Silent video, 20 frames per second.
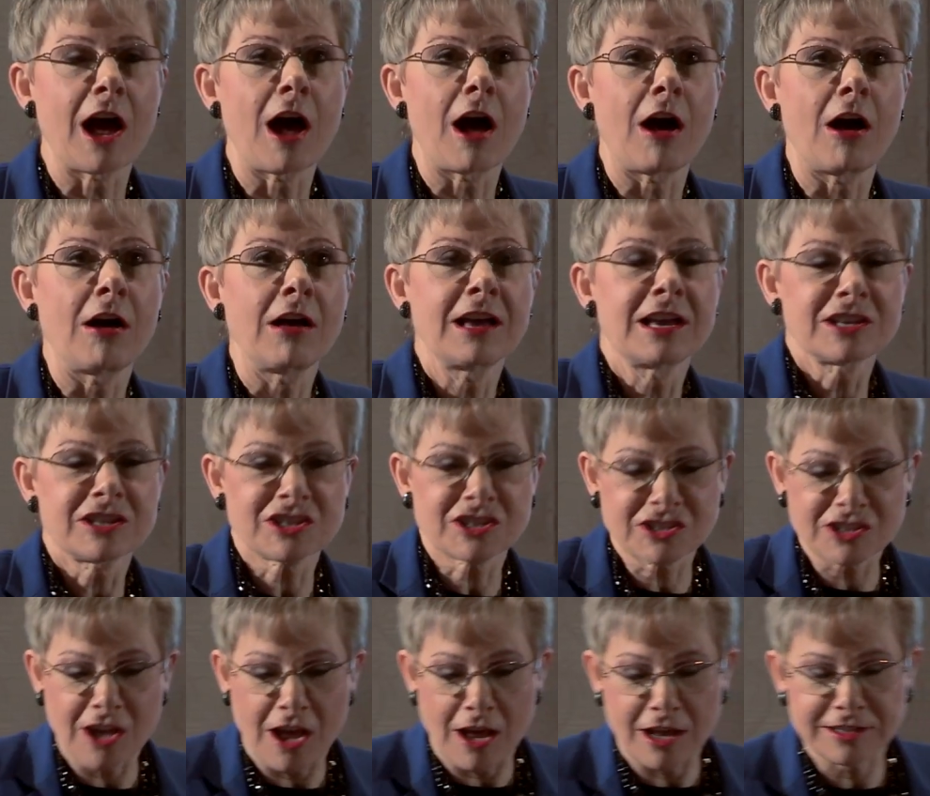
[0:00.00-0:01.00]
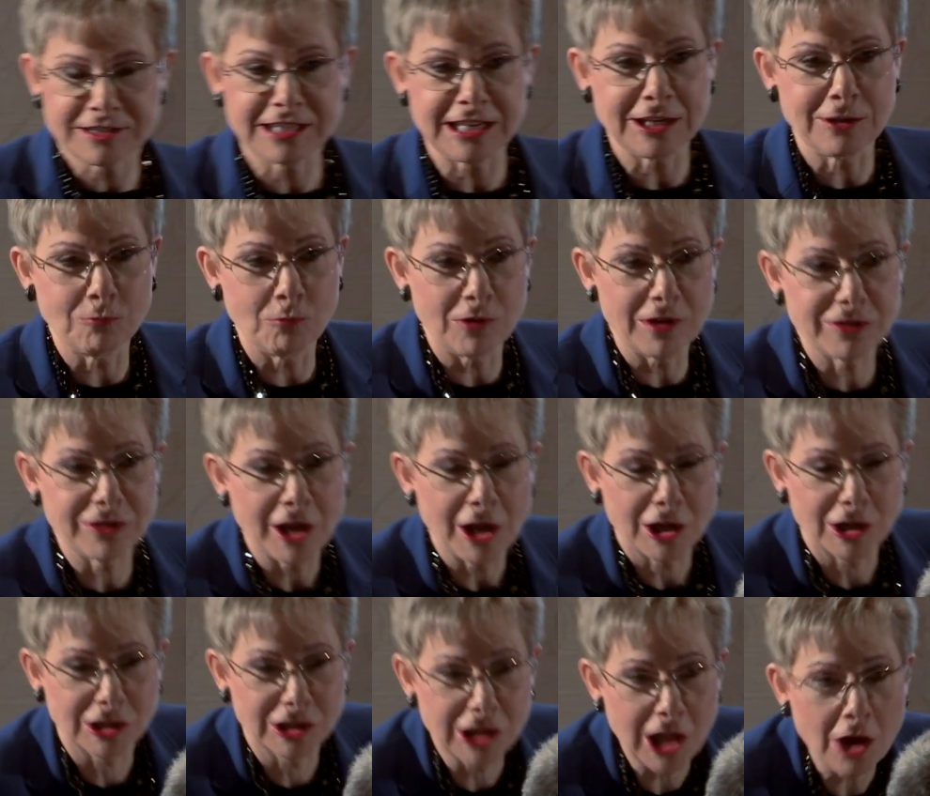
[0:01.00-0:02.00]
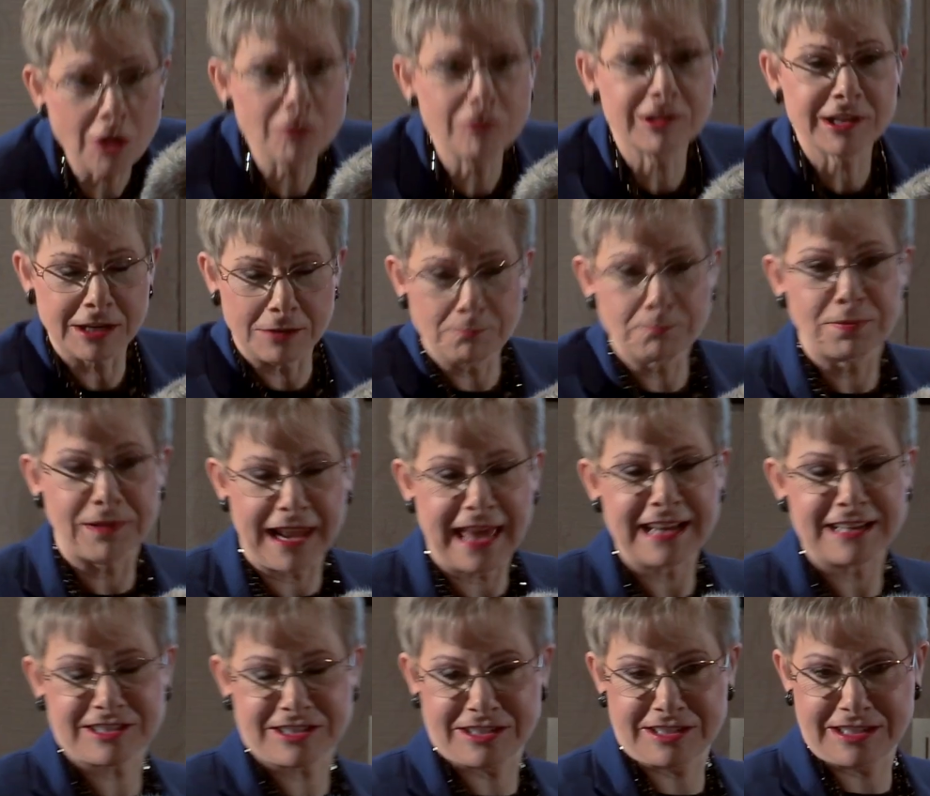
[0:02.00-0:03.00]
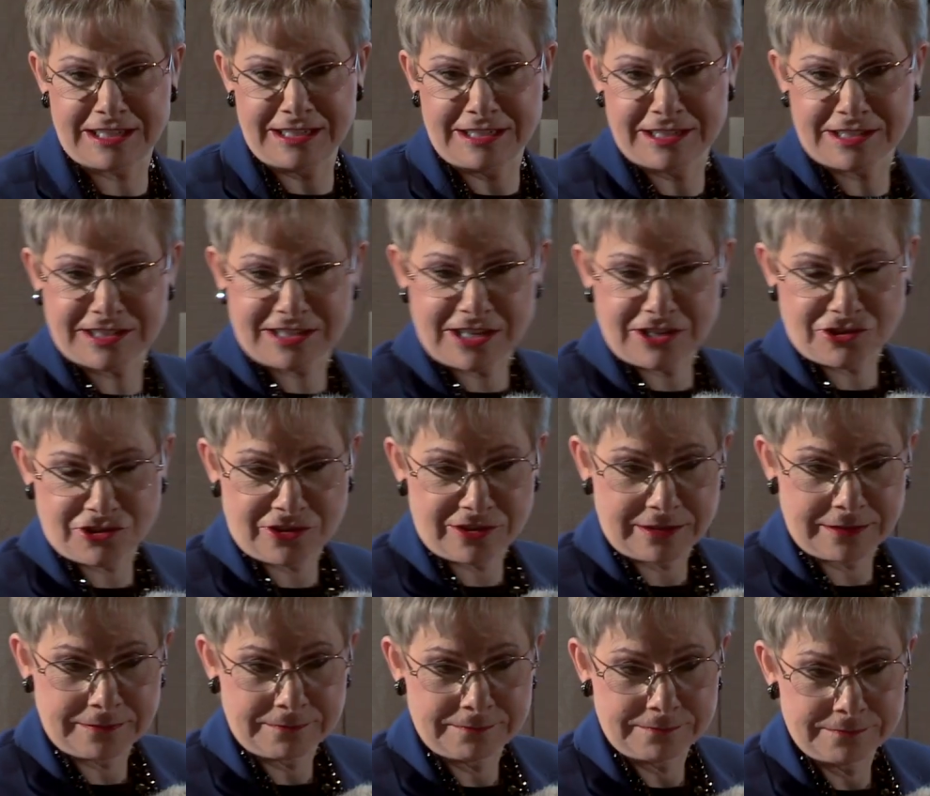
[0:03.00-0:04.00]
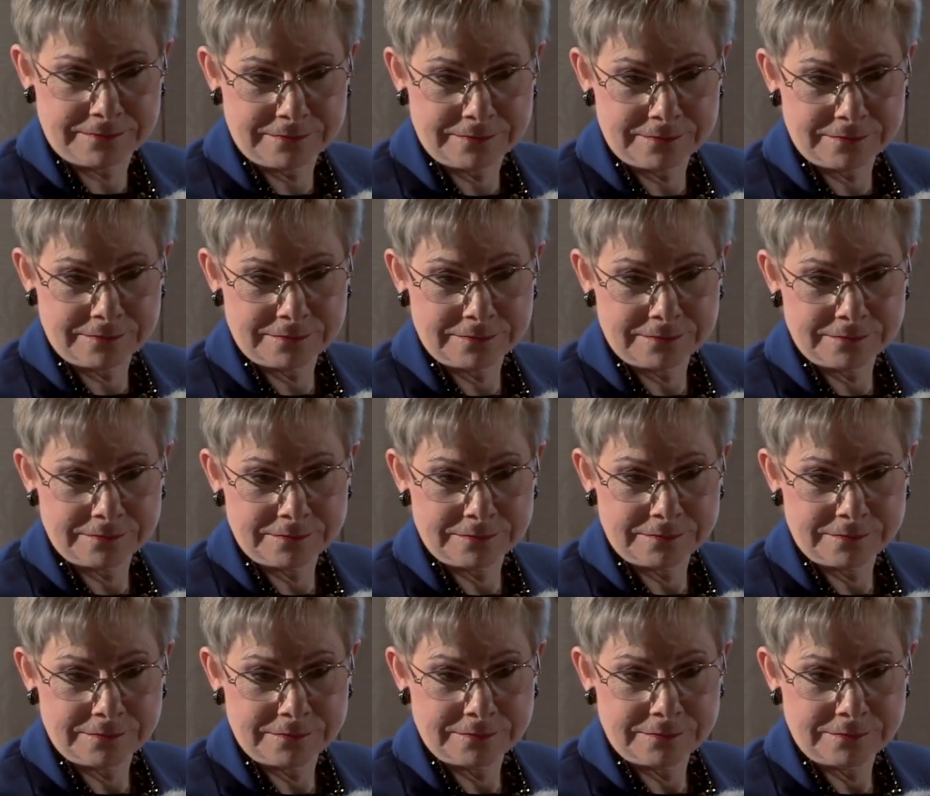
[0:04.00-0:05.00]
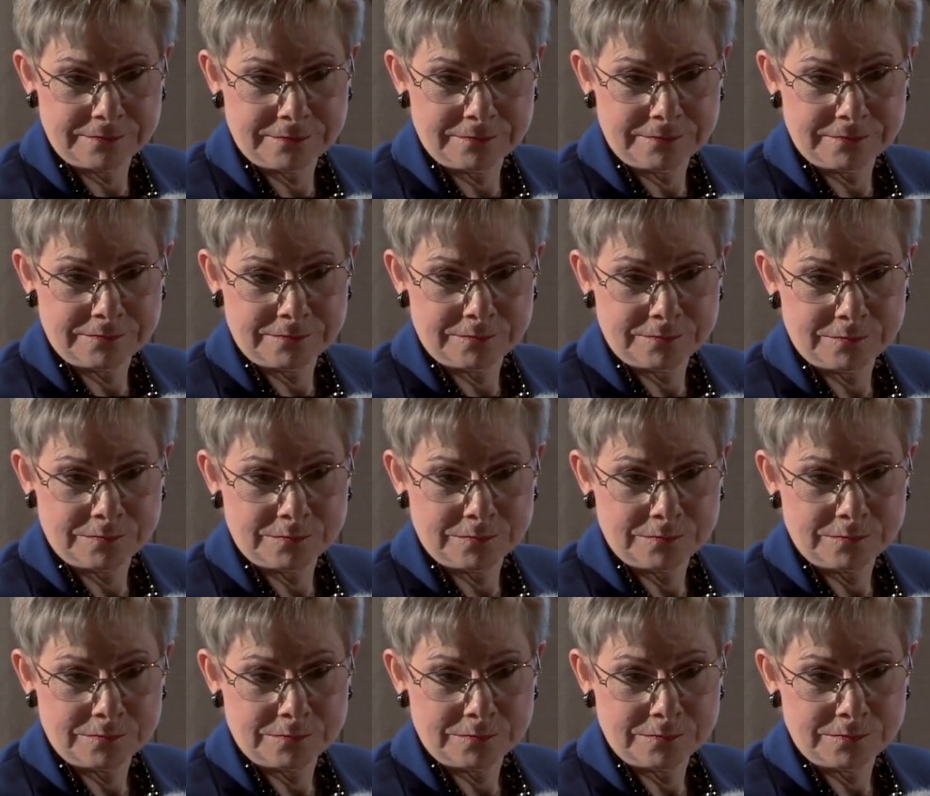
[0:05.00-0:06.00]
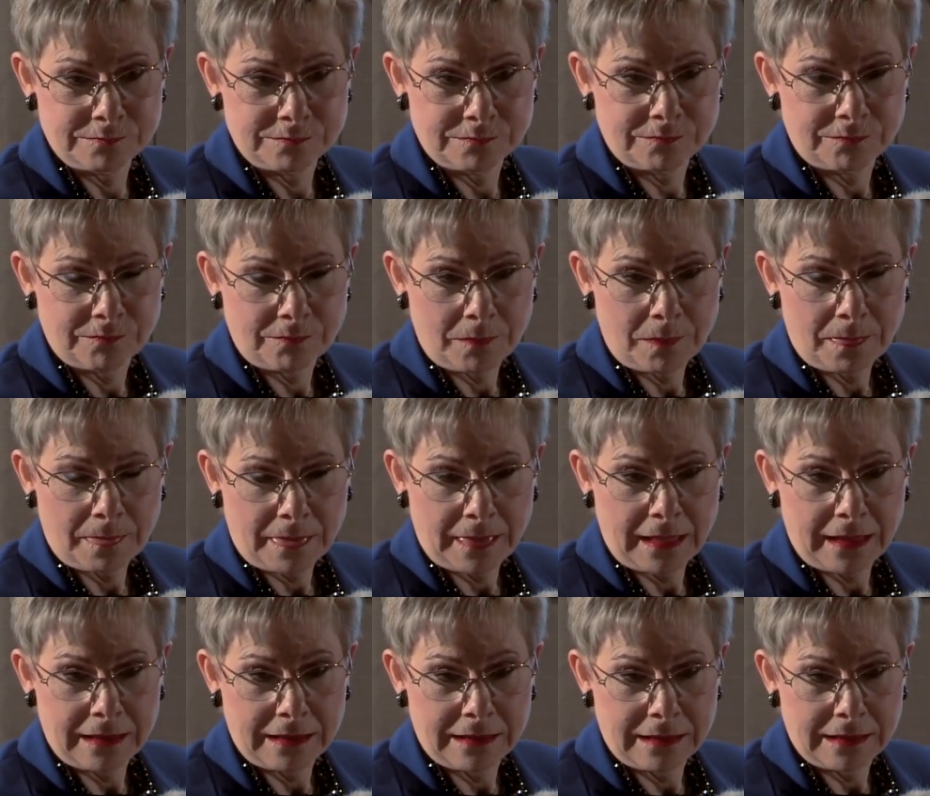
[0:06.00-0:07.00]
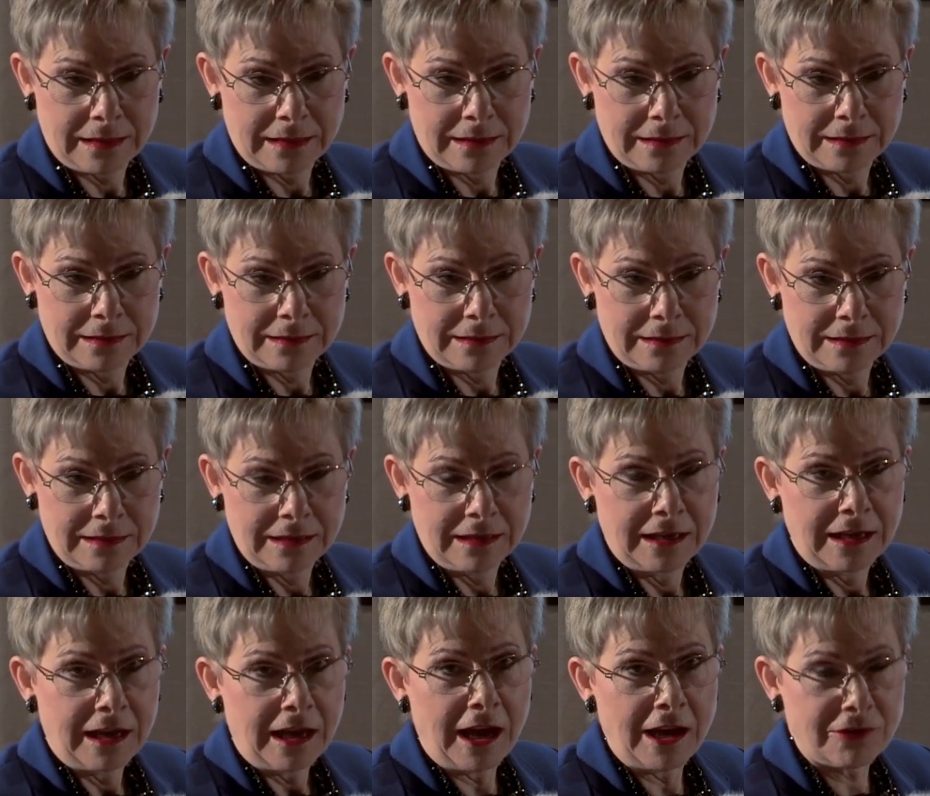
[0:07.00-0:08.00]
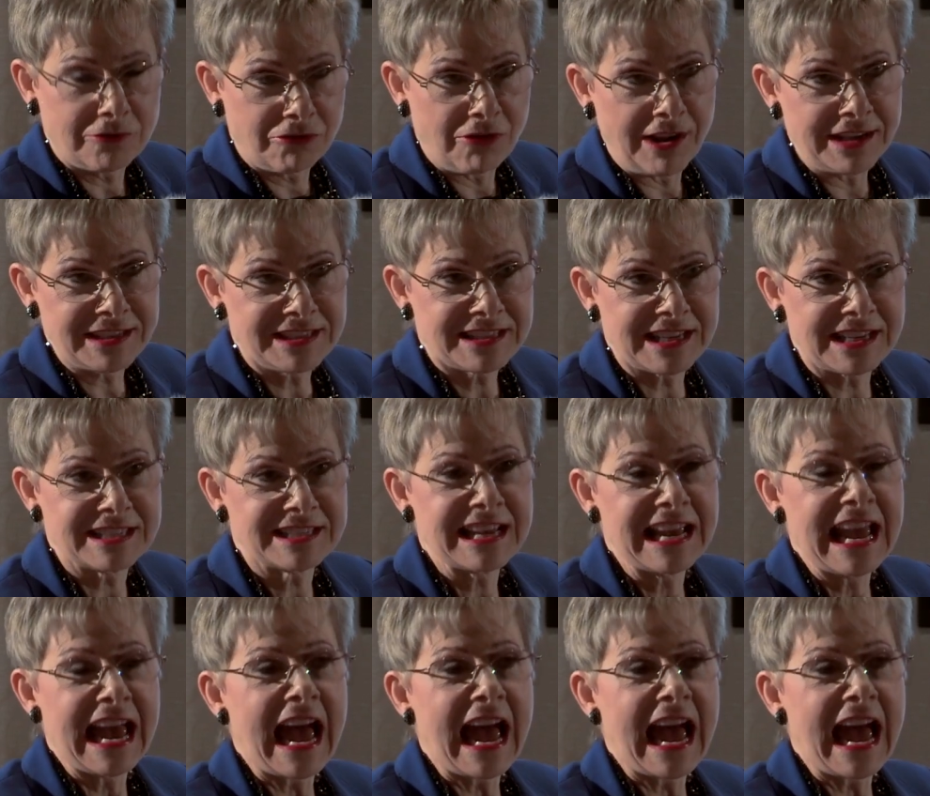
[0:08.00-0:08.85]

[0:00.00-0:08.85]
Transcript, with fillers: are starting with low complexity decision. Um, understanding that you're having a crisis. A crisis.